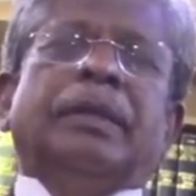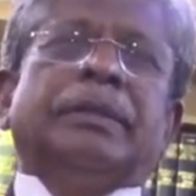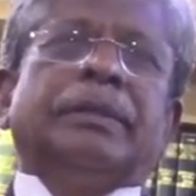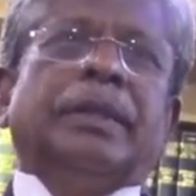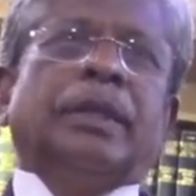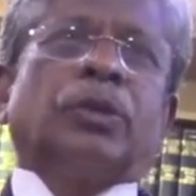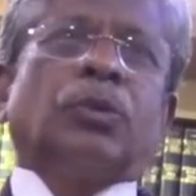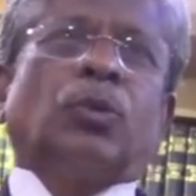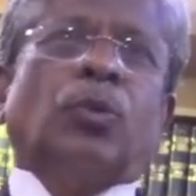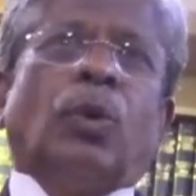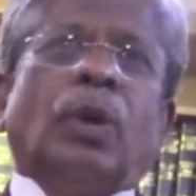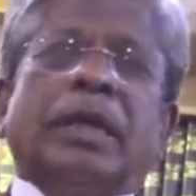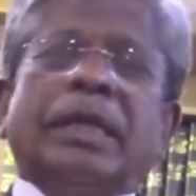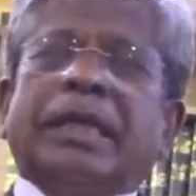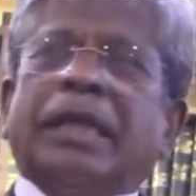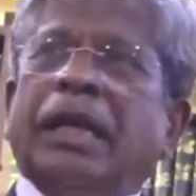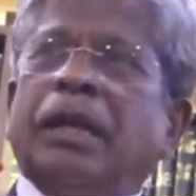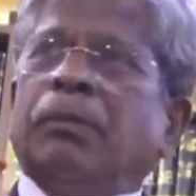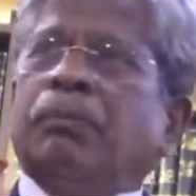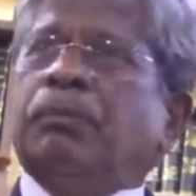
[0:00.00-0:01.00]
that court
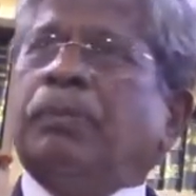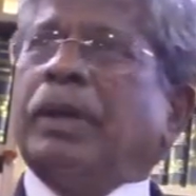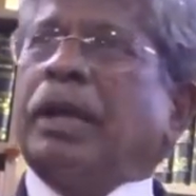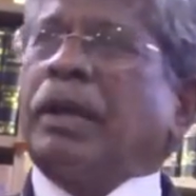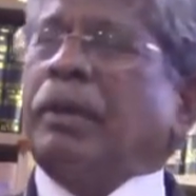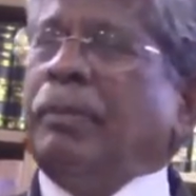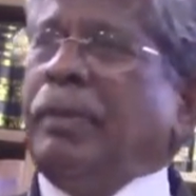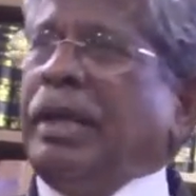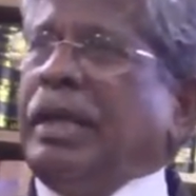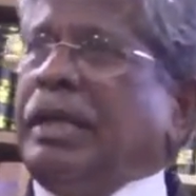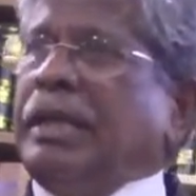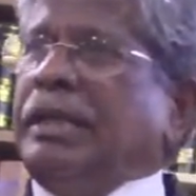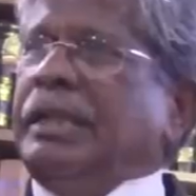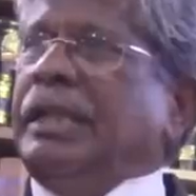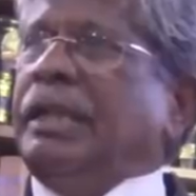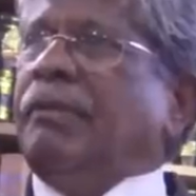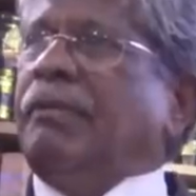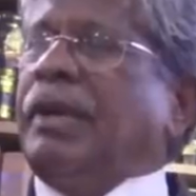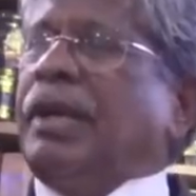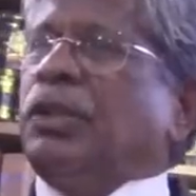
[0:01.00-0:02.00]
can permit
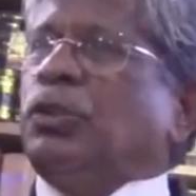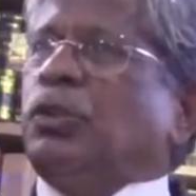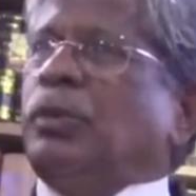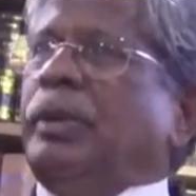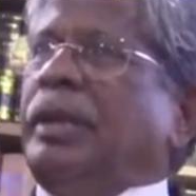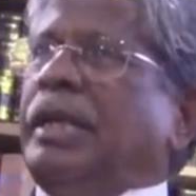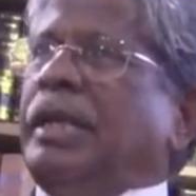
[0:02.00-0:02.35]
evidence to be